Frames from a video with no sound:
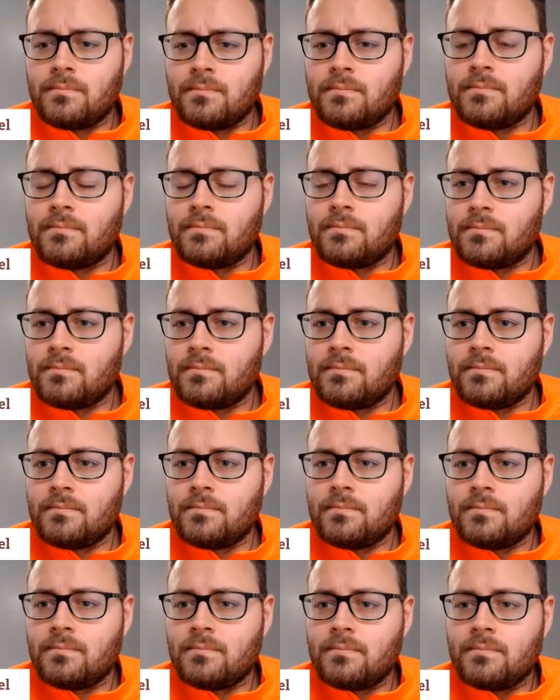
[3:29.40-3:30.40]

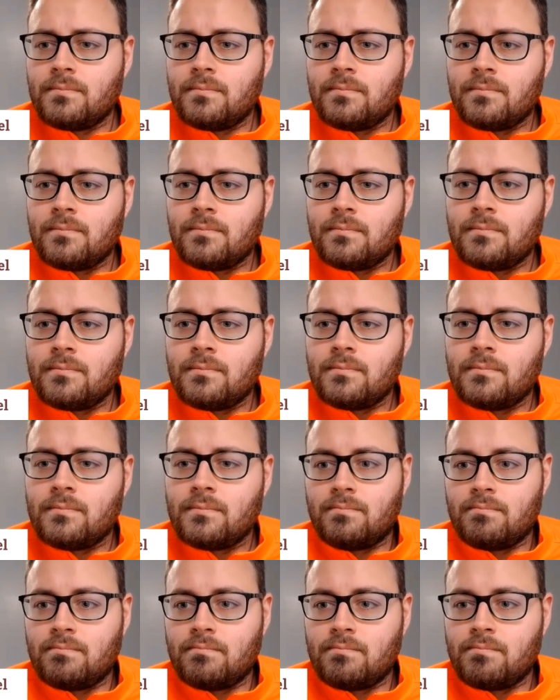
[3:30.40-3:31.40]

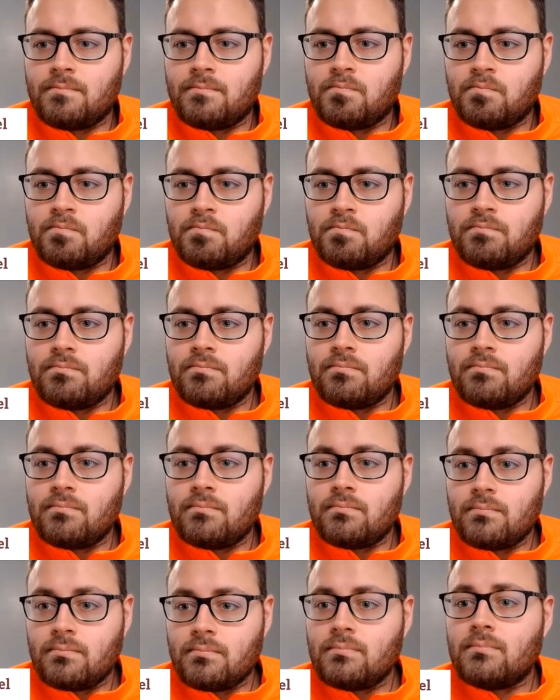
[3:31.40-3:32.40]

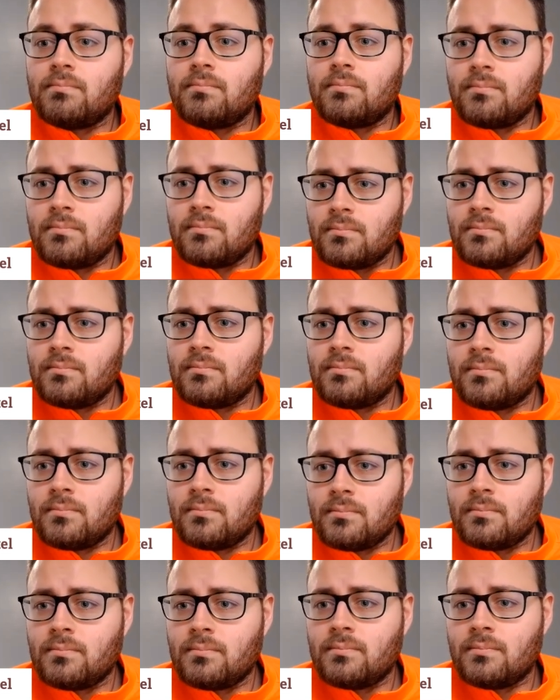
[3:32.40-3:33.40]

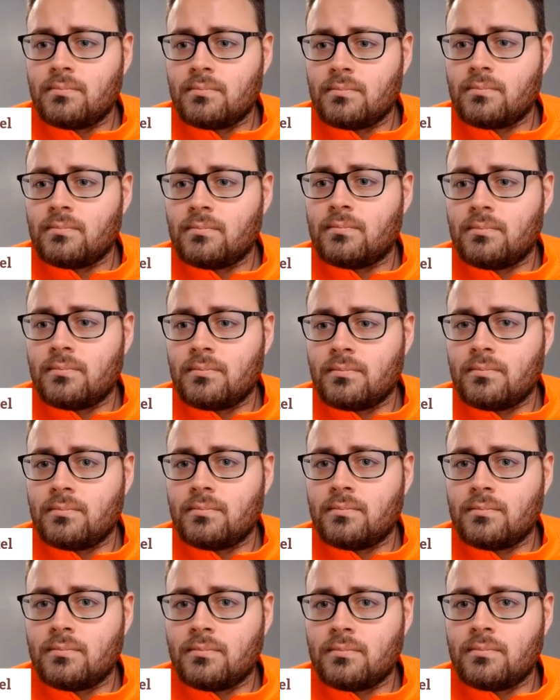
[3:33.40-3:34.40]

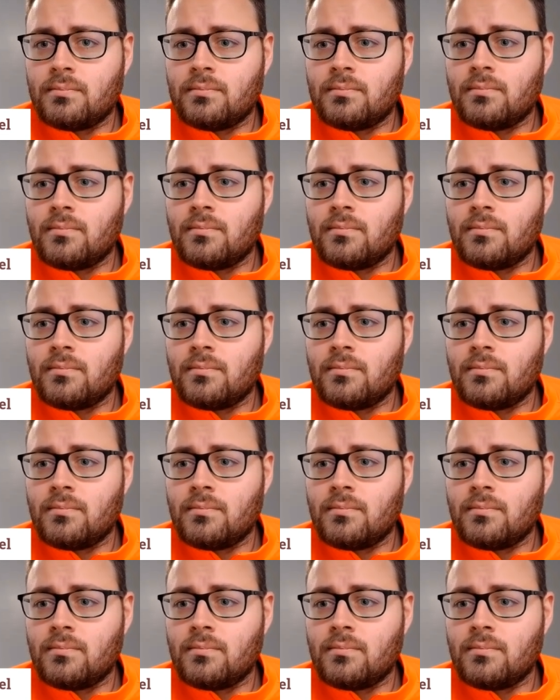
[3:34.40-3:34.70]
No words are spoken by the person on screen.